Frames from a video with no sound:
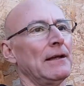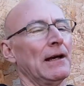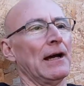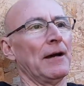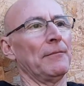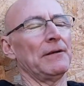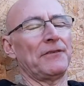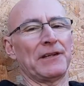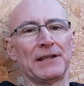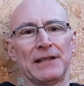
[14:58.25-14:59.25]
If
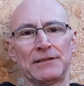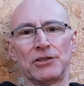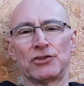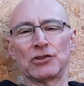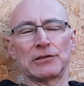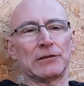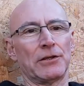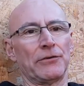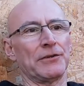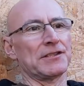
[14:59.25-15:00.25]
they can get digital
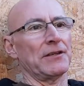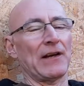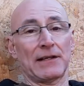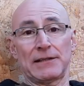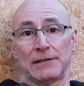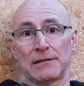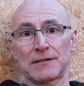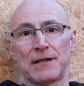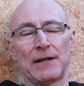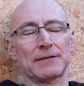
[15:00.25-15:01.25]
currency, that kills
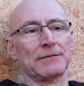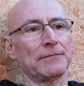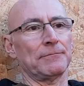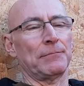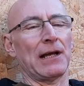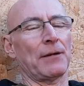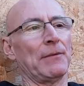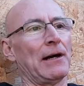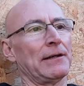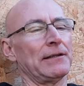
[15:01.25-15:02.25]
that black
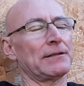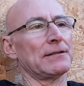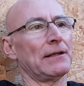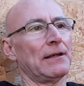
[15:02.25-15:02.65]
market.